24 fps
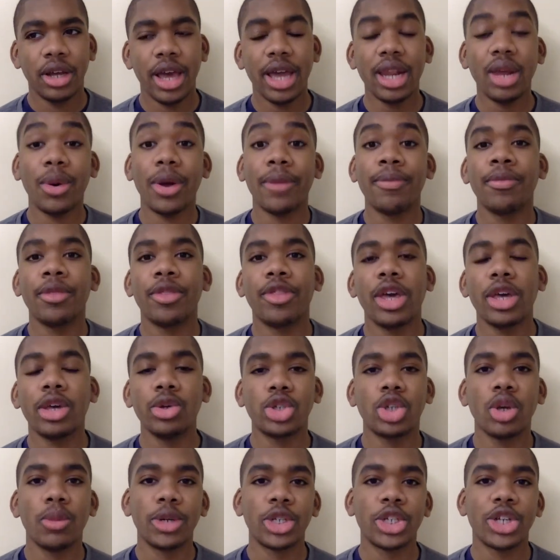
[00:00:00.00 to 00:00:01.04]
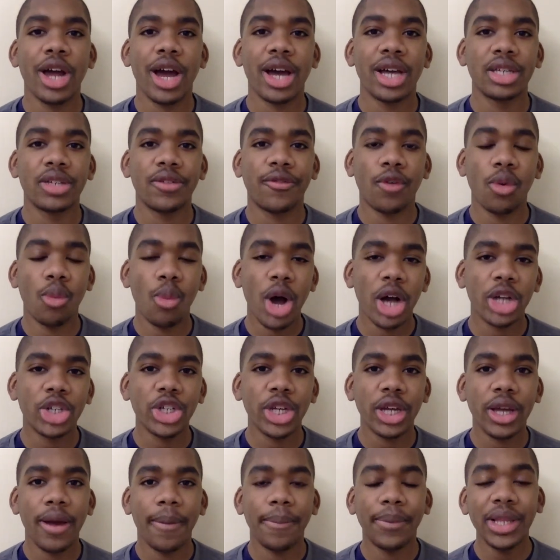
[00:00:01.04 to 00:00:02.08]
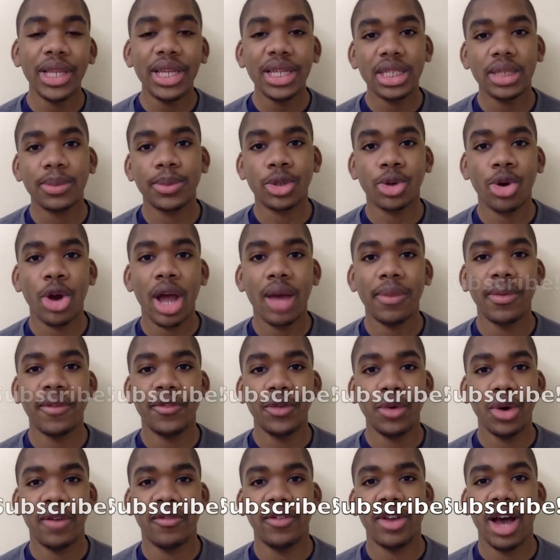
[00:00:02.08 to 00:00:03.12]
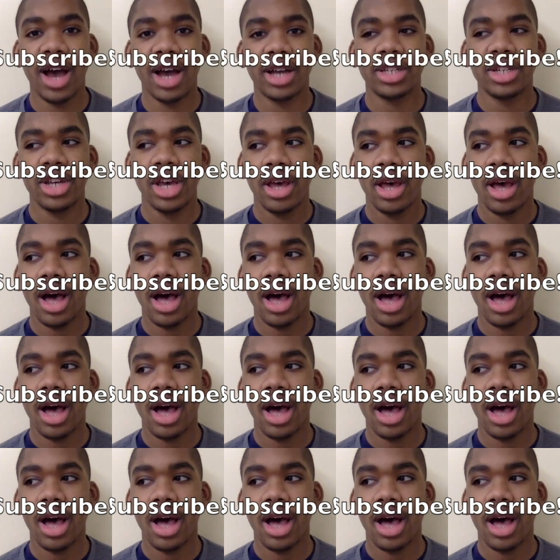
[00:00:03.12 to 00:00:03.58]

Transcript: anyway, thank you so much guys for watching. Please subscribe if you have not.